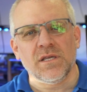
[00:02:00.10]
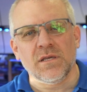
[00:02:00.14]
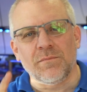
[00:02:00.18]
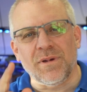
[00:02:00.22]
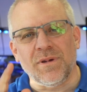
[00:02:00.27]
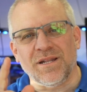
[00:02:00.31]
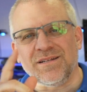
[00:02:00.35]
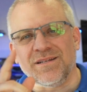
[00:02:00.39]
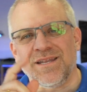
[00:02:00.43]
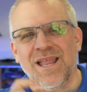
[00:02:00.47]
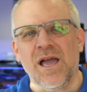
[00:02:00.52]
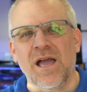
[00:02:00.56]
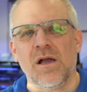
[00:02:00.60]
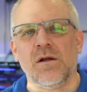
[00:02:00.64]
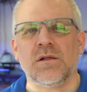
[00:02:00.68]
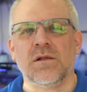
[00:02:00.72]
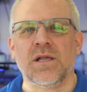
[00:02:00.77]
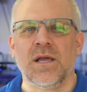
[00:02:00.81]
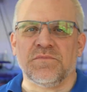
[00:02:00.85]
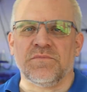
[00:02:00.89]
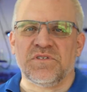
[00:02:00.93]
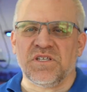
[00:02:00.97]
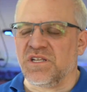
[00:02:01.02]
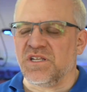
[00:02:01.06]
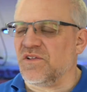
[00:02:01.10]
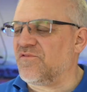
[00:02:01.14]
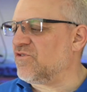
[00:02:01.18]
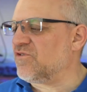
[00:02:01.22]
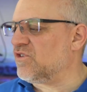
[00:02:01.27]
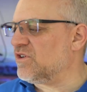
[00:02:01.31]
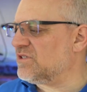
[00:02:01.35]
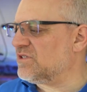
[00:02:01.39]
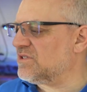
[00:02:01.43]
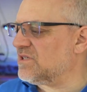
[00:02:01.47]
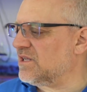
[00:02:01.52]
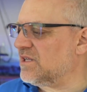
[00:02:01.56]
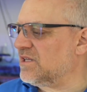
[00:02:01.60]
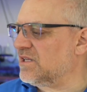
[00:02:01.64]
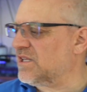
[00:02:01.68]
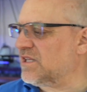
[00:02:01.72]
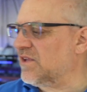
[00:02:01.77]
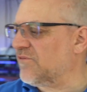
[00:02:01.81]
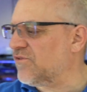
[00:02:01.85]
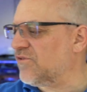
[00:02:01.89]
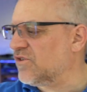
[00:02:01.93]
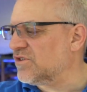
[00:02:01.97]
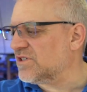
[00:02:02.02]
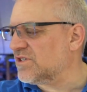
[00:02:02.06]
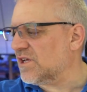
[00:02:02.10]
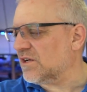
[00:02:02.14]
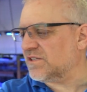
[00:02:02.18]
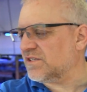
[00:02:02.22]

But now comes the difference, and the difference are